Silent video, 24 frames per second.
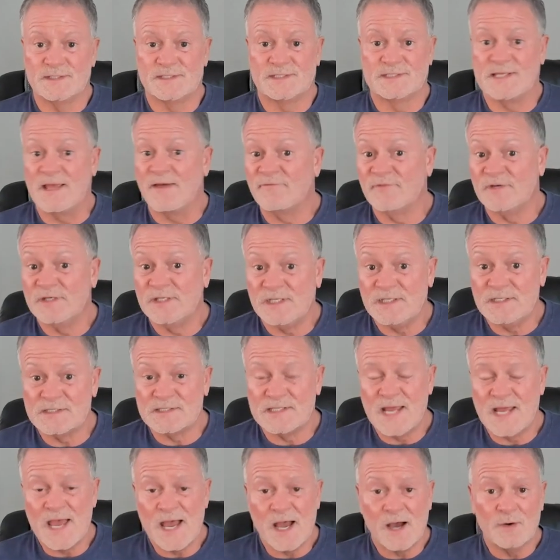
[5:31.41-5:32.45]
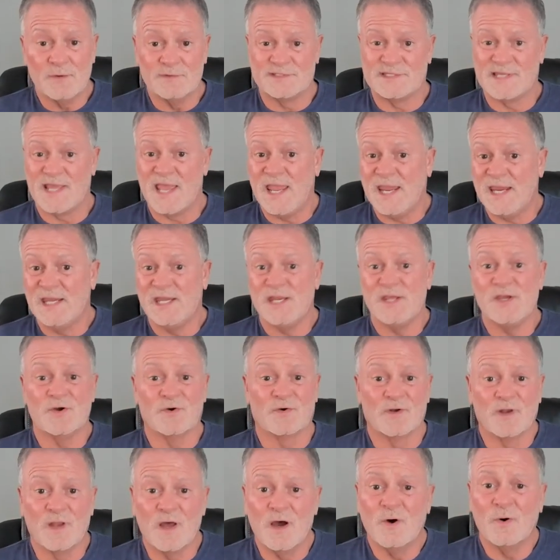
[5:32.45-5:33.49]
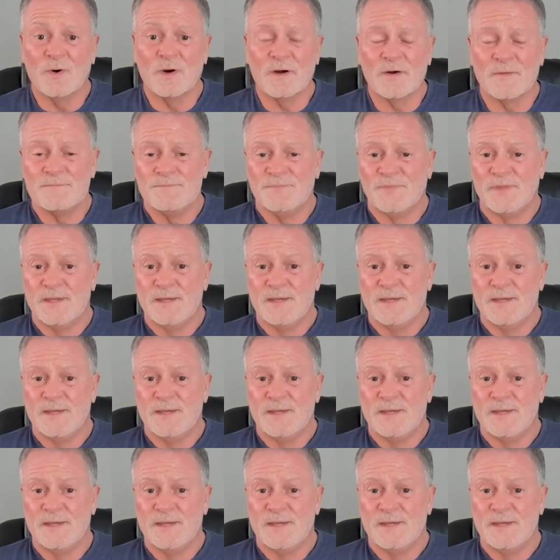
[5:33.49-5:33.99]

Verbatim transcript: 70s now. It's 80 or lower.